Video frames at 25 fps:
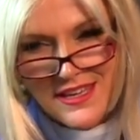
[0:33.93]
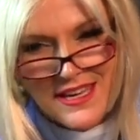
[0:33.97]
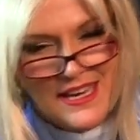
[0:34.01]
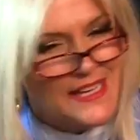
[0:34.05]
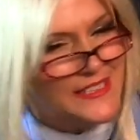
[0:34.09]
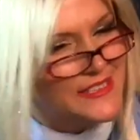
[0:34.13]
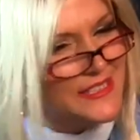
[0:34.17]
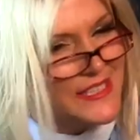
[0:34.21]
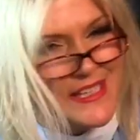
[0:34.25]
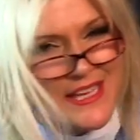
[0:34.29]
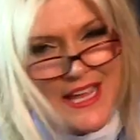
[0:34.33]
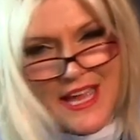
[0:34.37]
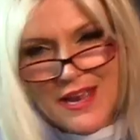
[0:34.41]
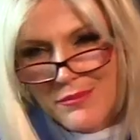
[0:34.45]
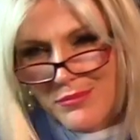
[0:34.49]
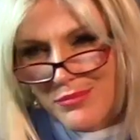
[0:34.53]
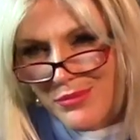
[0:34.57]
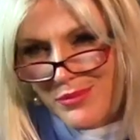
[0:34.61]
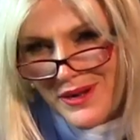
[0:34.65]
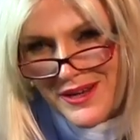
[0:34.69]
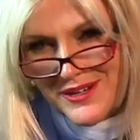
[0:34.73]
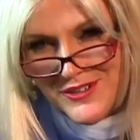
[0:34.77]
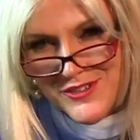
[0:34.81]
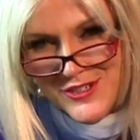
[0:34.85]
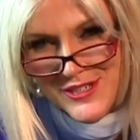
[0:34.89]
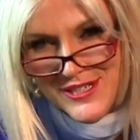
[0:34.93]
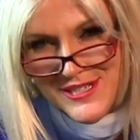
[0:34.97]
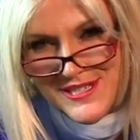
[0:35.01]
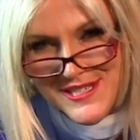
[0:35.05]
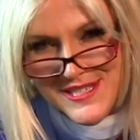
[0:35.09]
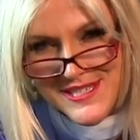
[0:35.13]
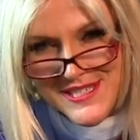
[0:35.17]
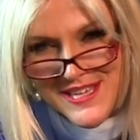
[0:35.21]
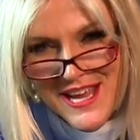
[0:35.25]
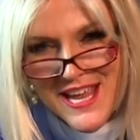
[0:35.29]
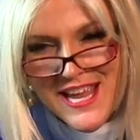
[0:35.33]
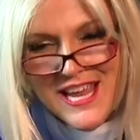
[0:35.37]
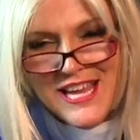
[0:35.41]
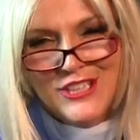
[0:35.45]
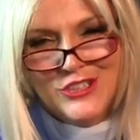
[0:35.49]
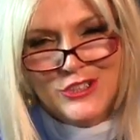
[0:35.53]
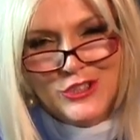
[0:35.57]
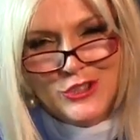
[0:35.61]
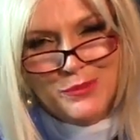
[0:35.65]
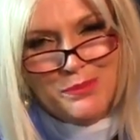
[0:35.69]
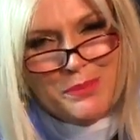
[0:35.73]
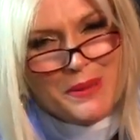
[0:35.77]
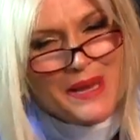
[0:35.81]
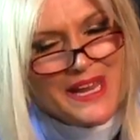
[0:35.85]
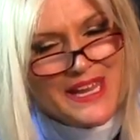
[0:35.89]
Isn't that precious?
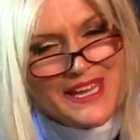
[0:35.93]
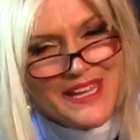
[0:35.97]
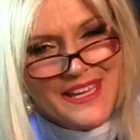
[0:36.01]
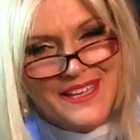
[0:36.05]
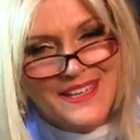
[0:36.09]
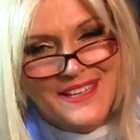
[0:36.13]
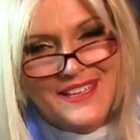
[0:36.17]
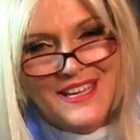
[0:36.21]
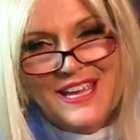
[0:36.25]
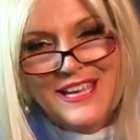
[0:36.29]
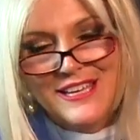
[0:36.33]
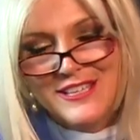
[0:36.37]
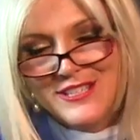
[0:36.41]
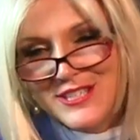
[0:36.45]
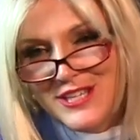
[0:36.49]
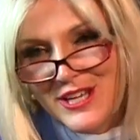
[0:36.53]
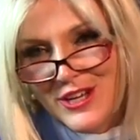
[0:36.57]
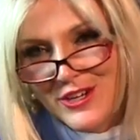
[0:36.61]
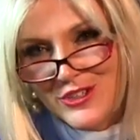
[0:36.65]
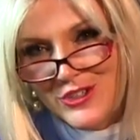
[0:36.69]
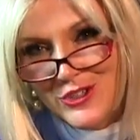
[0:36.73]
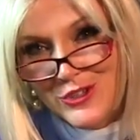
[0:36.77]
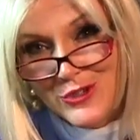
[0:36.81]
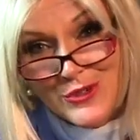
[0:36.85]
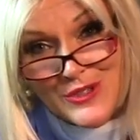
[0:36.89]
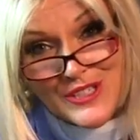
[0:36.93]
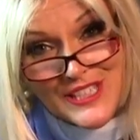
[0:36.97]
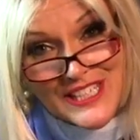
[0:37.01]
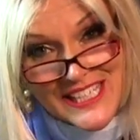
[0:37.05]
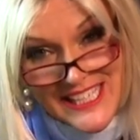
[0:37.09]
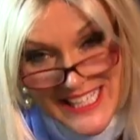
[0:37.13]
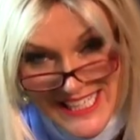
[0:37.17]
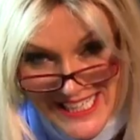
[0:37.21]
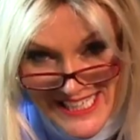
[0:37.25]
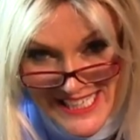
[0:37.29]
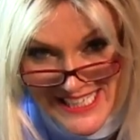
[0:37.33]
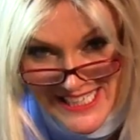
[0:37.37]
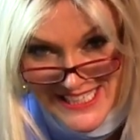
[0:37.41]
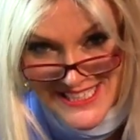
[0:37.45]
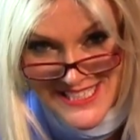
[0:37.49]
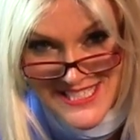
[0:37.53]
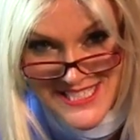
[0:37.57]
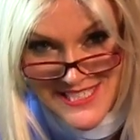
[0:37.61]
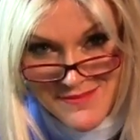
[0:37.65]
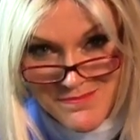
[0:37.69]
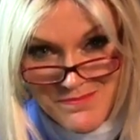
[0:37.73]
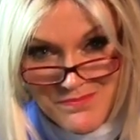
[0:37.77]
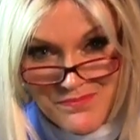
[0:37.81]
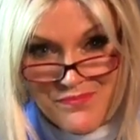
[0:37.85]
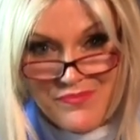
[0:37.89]
Speak it until you get it.